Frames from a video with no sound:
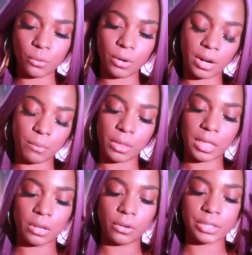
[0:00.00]
or
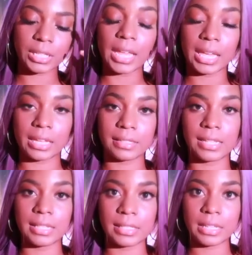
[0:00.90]
within your psychic
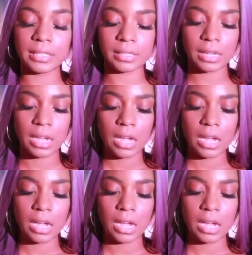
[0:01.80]
senses.